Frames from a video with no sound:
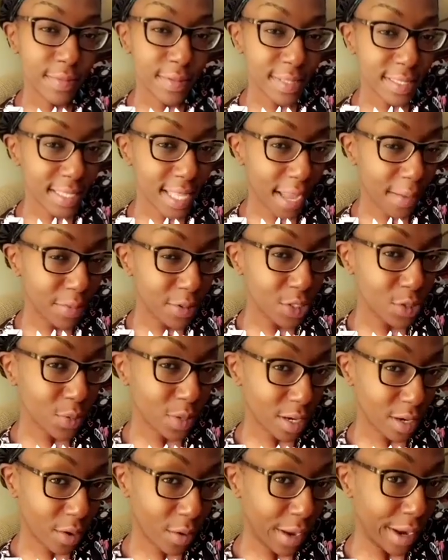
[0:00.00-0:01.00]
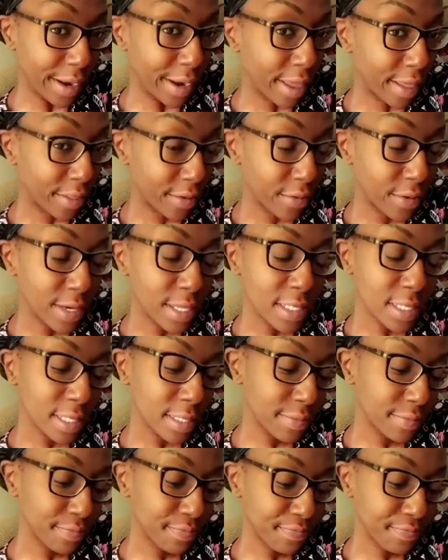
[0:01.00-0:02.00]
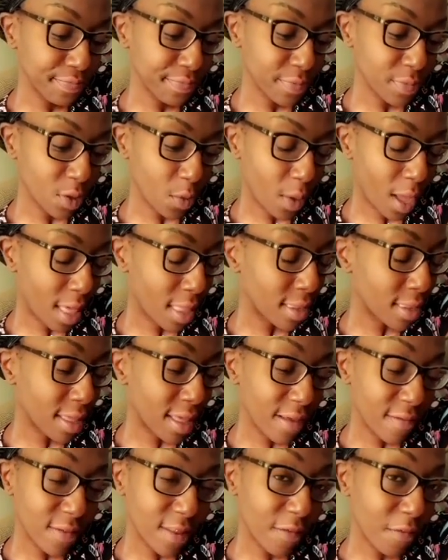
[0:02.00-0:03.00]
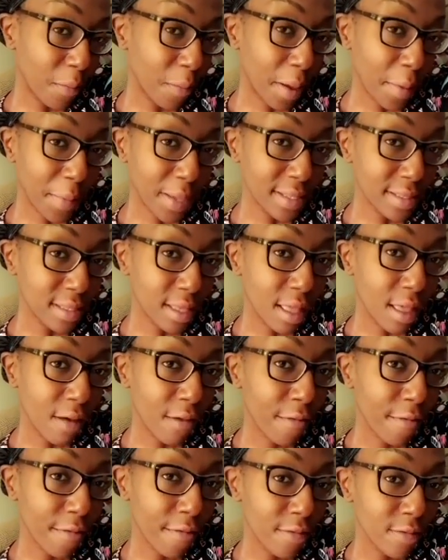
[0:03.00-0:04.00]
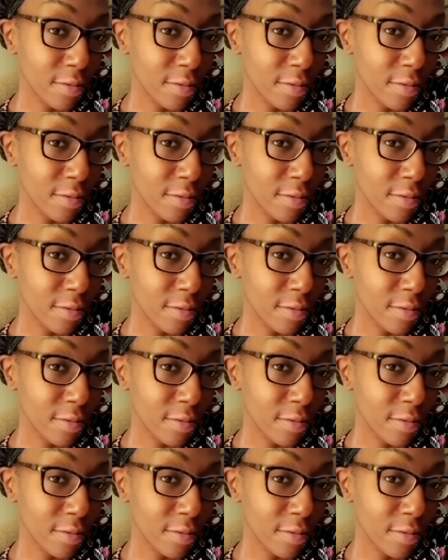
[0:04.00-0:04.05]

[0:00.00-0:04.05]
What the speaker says: Snappers, you wanna know another reason why I love living by myself?